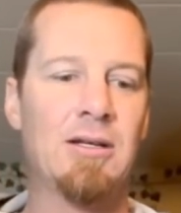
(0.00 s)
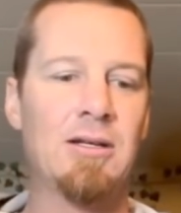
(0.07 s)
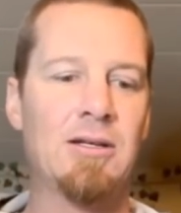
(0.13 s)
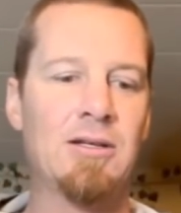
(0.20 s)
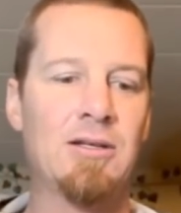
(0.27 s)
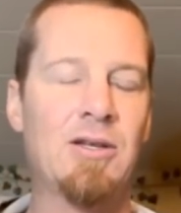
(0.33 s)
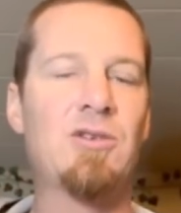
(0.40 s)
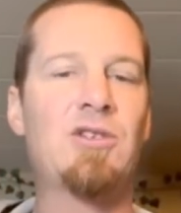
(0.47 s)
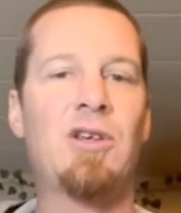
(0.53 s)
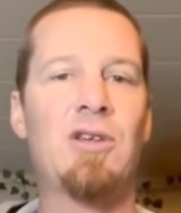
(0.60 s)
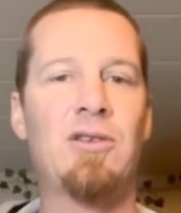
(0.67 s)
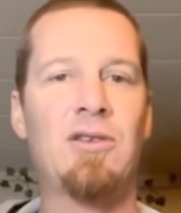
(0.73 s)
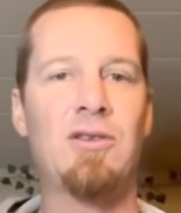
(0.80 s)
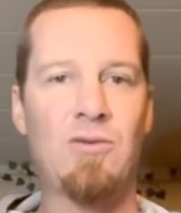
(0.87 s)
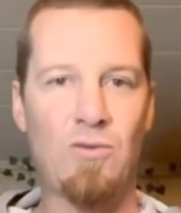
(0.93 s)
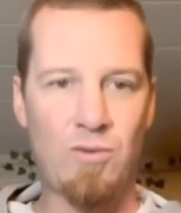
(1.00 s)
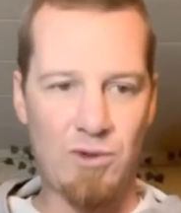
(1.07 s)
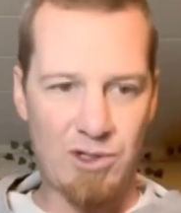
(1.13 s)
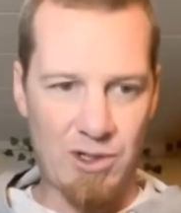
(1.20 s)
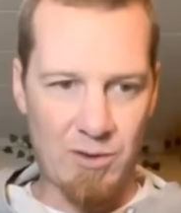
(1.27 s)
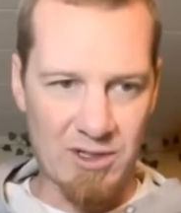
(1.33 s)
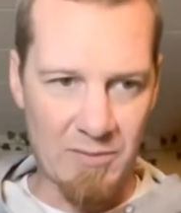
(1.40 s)
So
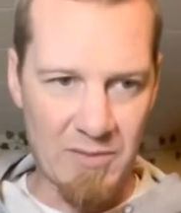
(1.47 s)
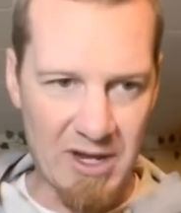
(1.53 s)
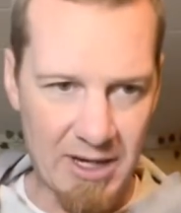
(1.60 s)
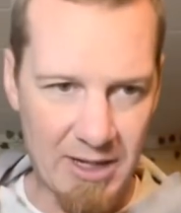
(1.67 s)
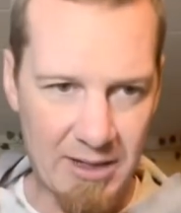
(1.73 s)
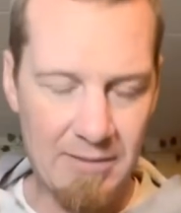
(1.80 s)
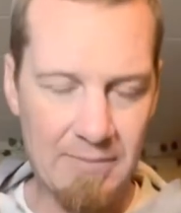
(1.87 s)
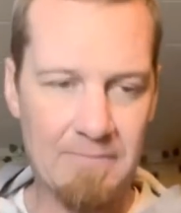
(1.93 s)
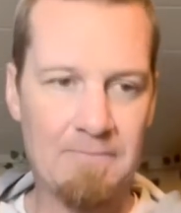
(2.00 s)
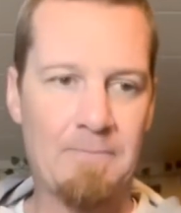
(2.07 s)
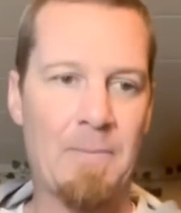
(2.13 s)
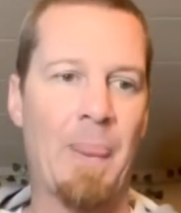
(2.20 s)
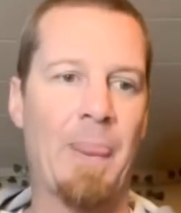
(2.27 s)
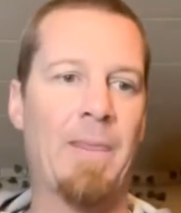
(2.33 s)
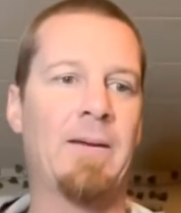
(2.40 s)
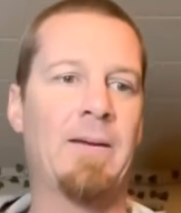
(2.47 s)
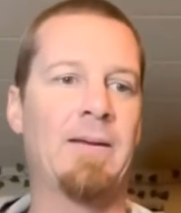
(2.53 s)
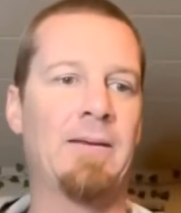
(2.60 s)
she was admitted, and